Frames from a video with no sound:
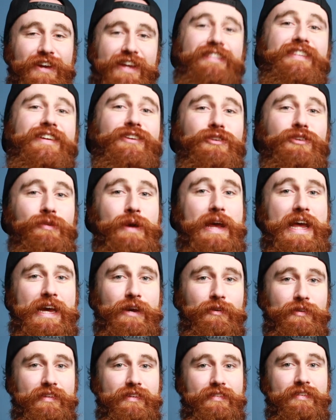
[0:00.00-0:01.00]
in the 2
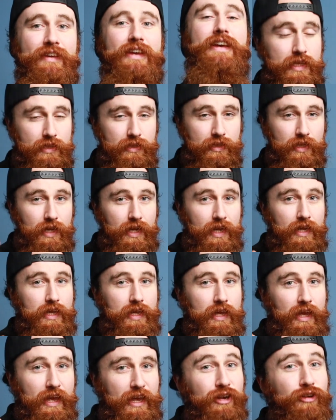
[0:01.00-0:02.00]
hours. Like
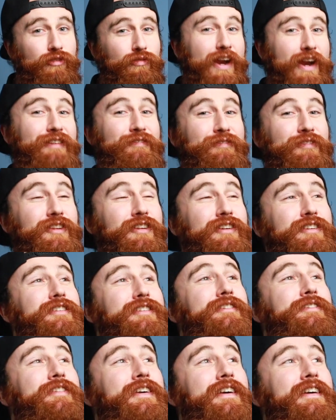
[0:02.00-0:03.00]
a great
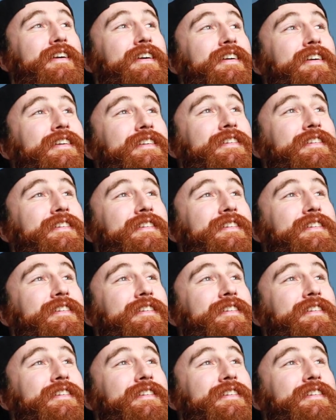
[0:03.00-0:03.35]
philosopher